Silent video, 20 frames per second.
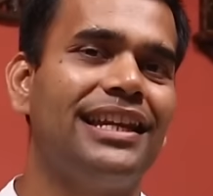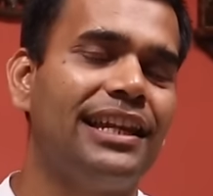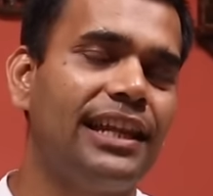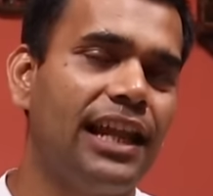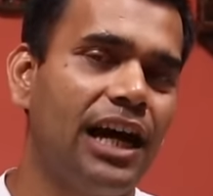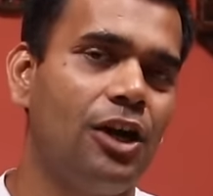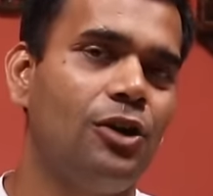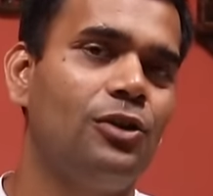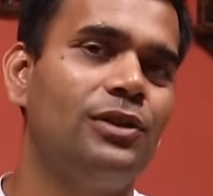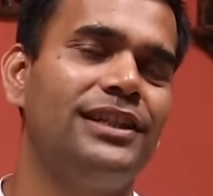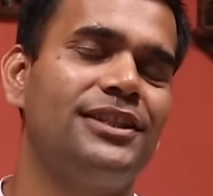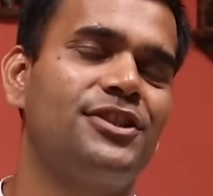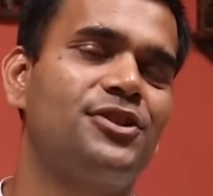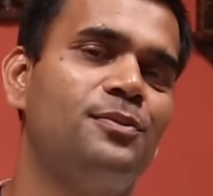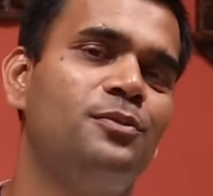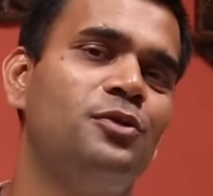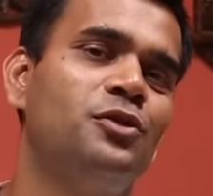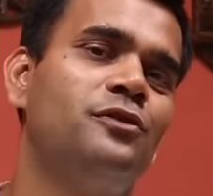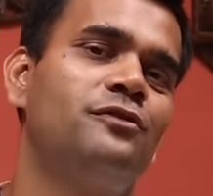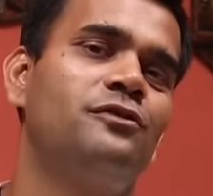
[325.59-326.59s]
Now
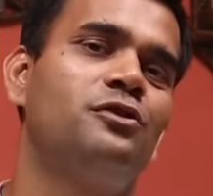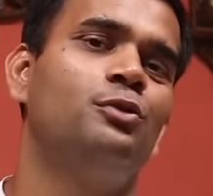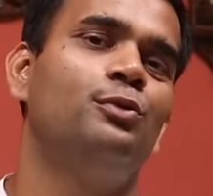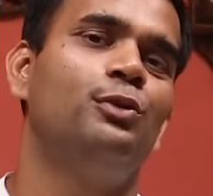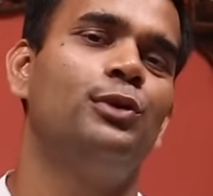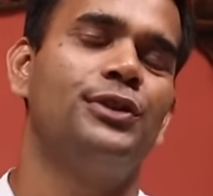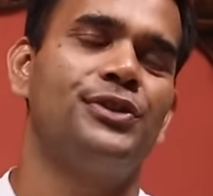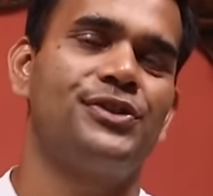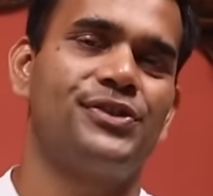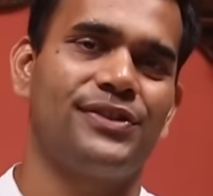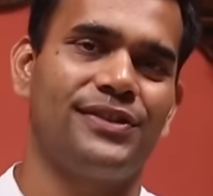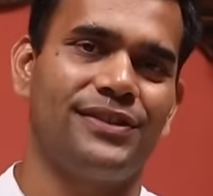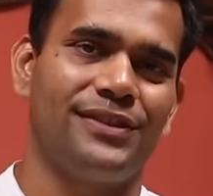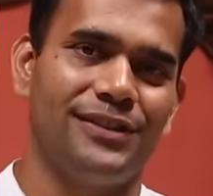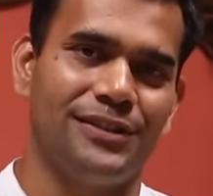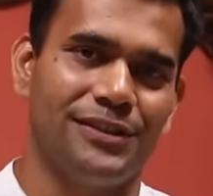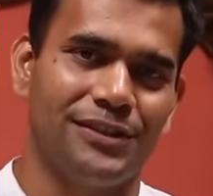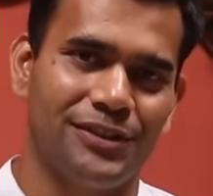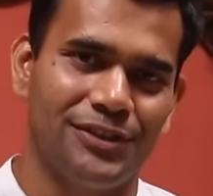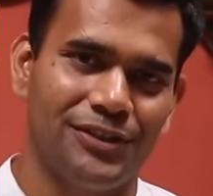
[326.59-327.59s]
let's move towards
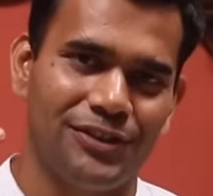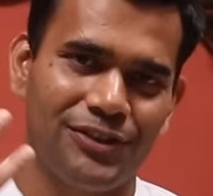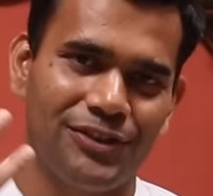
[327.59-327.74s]
the